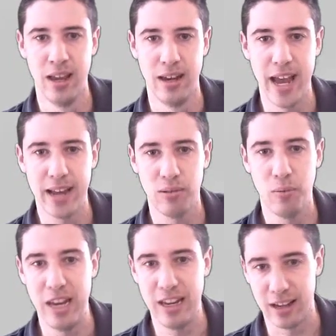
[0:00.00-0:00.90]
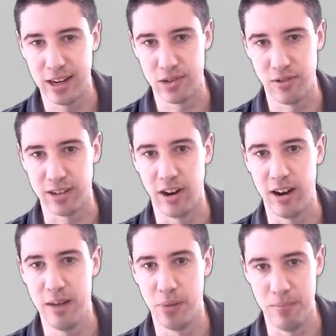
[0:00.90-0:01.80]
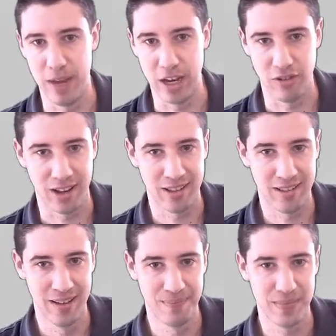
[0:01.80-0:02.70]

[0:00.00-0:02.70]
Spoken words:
Next, we need to construct our input matrix.